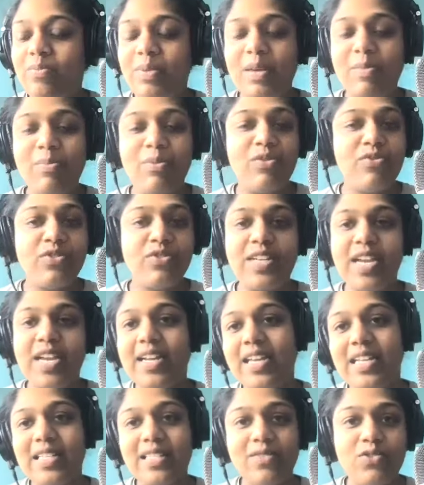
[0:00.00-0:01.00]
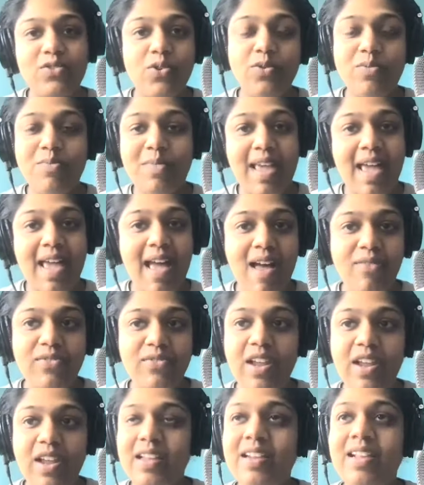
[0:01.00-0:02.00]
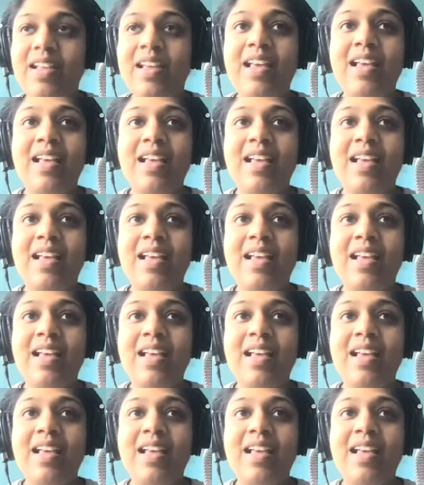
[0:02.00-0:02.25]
people for decades have told them they have none,